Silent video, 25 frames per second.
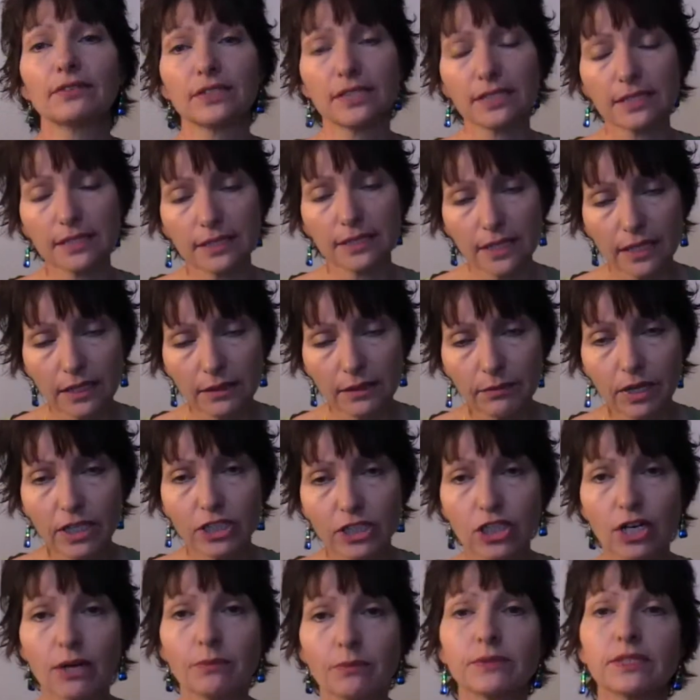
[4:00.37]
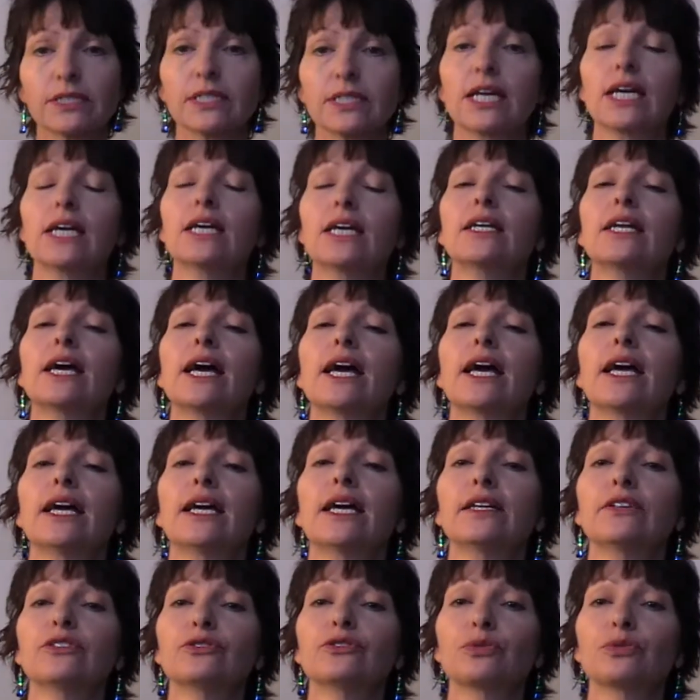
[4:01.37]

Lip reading: to sit in my jump seat and